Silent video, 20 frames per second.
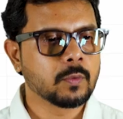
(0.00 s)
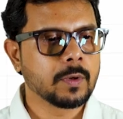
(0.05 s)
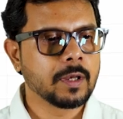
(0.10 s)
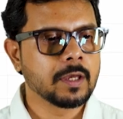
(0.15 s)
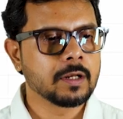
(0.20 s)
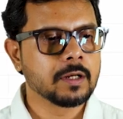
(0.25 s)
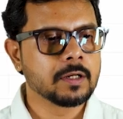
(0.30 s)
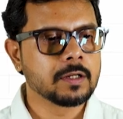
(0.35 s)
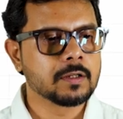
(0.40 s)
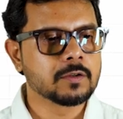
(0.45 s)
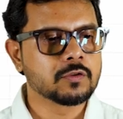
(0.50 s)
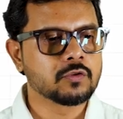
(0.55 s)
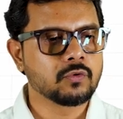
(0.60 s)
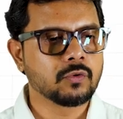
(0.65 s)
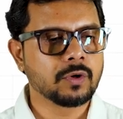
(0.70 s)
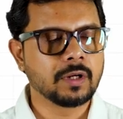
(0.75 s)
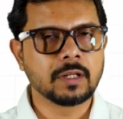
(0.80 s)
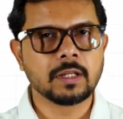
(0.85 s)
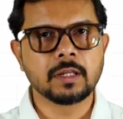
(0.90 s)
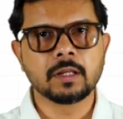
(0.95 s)
where it is
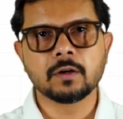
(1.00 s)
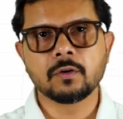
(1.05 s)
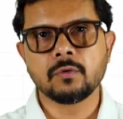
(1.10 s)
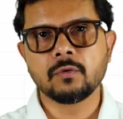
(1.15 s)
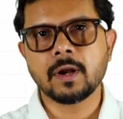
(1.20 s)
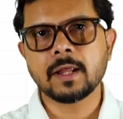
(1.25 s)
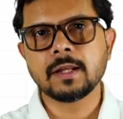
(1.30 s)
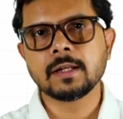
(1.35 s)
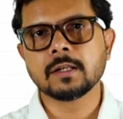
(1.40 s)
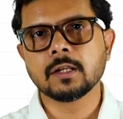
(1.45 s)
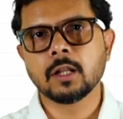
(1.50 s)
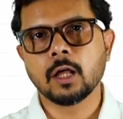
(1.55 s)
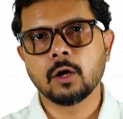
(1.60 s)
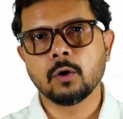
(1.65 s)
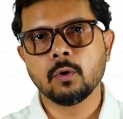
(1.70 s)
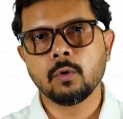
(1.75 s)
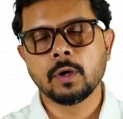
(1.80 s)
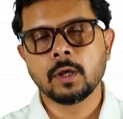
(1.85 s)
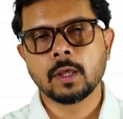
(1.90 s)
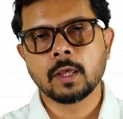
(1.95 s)
trading right
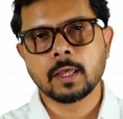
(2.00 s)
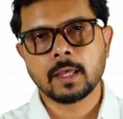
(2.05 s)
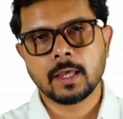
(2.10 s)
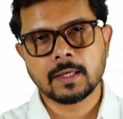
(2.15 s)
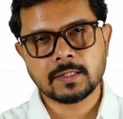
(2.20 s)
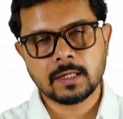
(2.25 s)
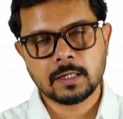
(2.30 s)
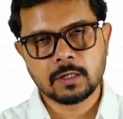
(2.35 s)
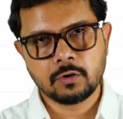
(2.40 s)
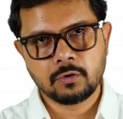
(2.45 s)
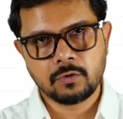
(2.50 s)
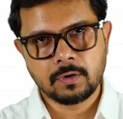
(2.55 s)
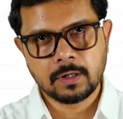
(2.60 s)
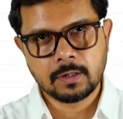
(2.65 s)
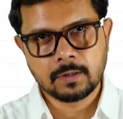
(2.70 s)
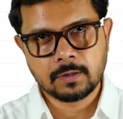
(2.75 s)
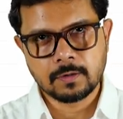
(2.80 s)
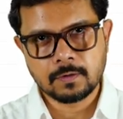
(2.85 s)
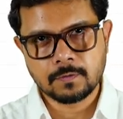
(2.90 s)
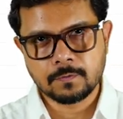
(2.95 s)
now as I
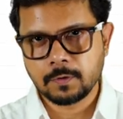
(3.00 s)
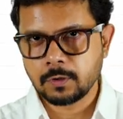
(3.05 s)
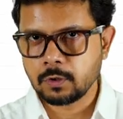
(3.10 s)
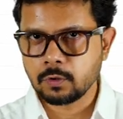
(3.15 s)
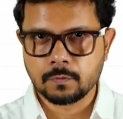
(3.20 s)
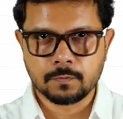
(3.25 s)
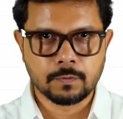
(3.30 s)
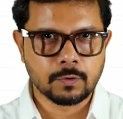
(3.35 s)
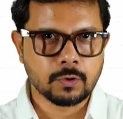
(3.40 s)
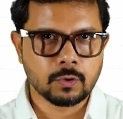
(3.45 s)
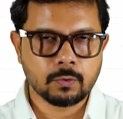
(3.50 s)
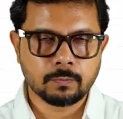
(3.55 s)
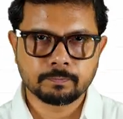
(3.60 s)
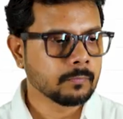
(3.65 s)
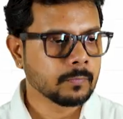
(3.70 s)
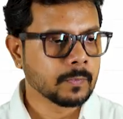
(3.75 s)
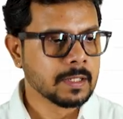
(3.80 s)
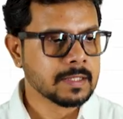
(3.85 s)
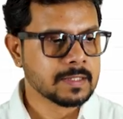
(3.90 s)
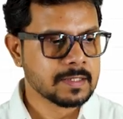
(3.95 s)
create this video for
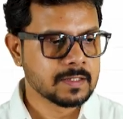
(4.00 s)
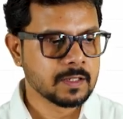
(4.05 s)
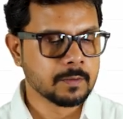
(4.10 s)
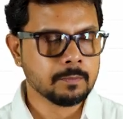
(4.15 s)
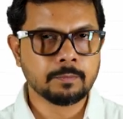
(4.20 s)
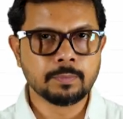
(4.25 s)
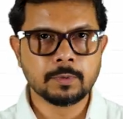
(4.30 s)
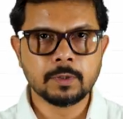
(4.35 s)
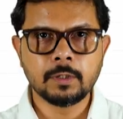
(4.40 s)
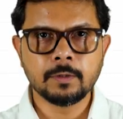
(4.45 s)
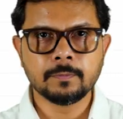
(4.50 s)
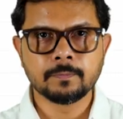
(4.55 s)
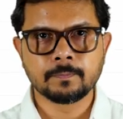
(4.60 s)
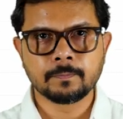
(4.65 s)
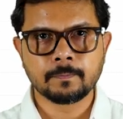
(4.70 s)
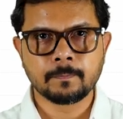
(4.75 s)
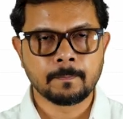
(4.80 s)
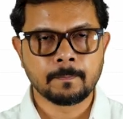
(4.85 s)
you. Simple,